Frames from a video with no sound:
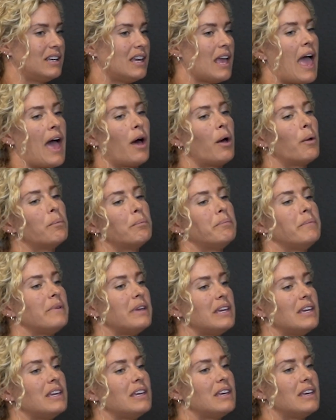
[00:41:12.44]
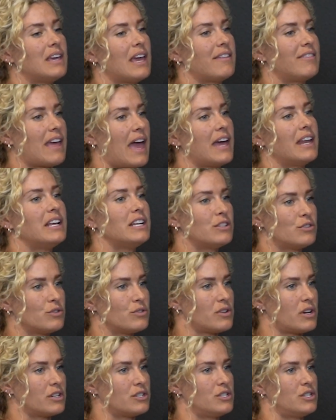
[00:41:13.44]
help me get that
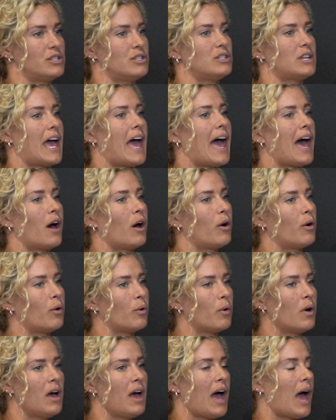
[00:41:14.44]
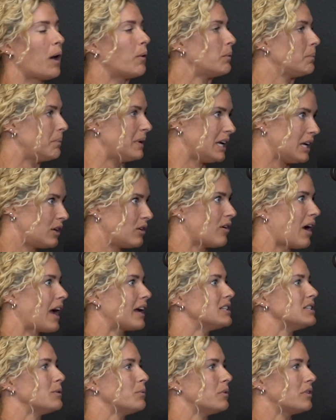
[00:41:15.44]
introduction to how I would be
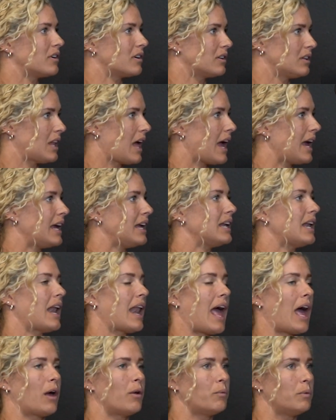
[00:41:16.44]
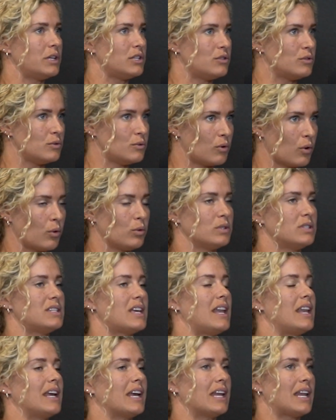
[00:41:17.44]
interacting with a client and how do we do goal
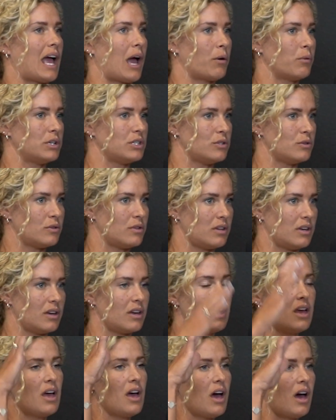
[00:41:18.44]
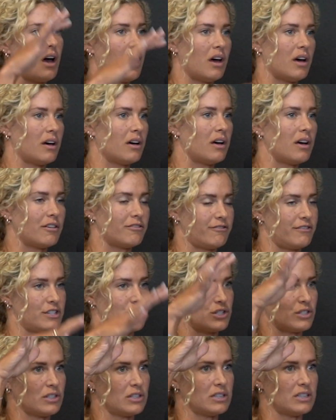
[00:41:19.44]
setting and how we do the
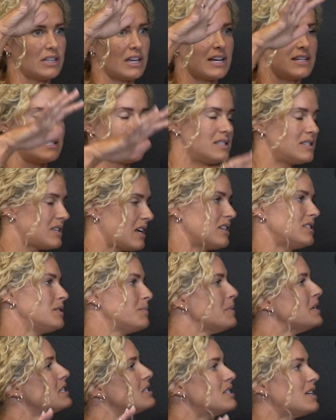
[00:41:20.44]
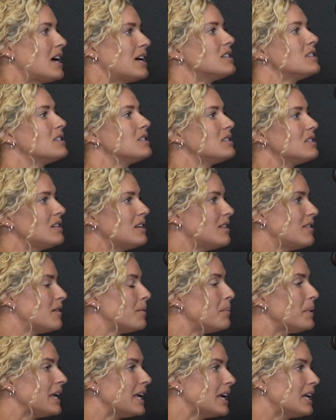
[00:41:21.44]
official assessment tests in the
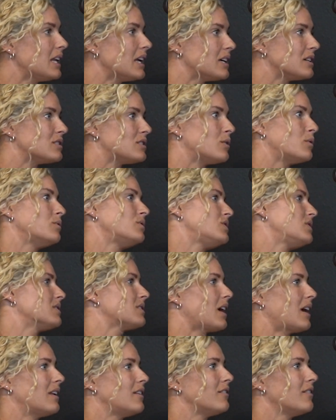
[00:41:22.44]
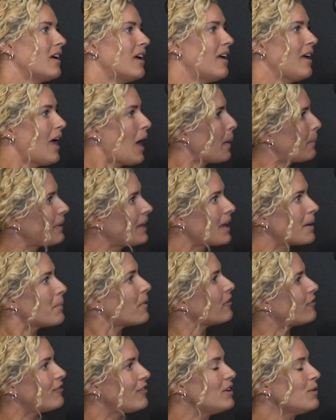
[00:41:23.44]
beginning. So it just kind of helped me get
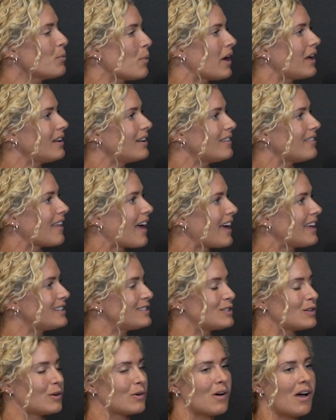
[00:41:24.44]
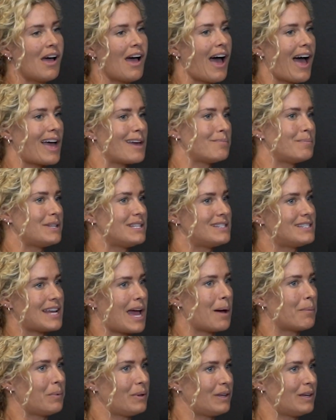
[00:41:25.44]
my feet wet in that. So I've been
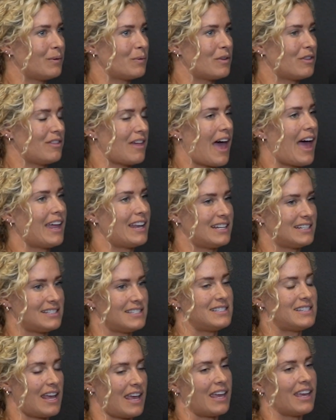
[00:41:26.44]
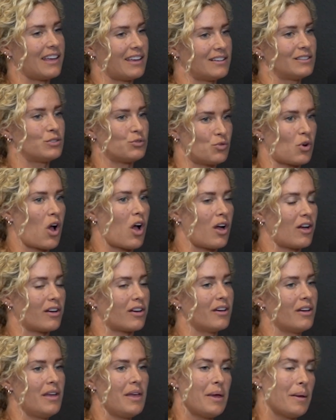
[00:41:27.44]
dabbling with that and staying
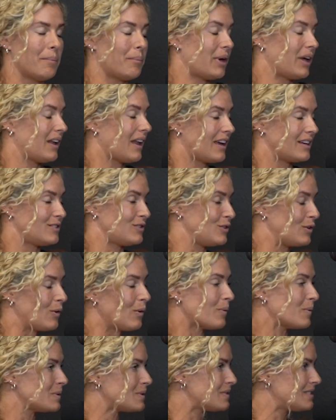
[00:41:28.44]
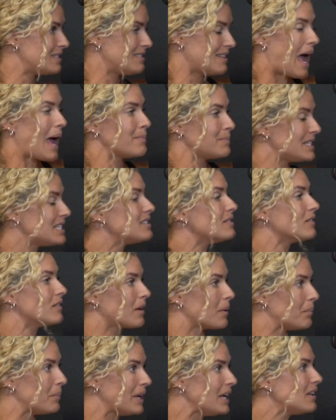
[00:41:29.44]
strong. But as you know, I'm still
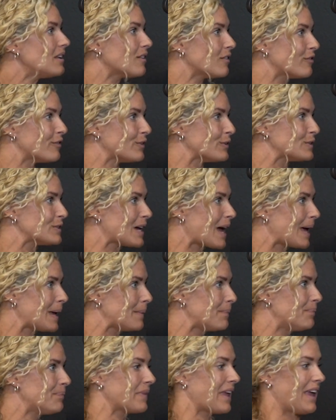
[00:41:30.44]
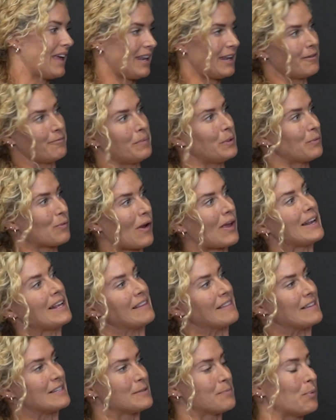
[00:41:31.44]
competing full time and I've been
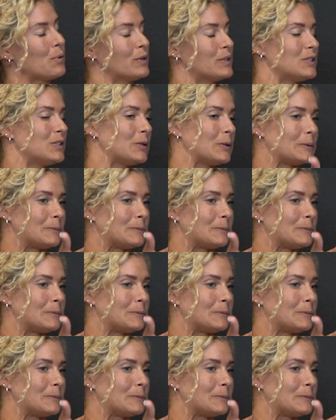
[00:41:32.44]
writing this book. So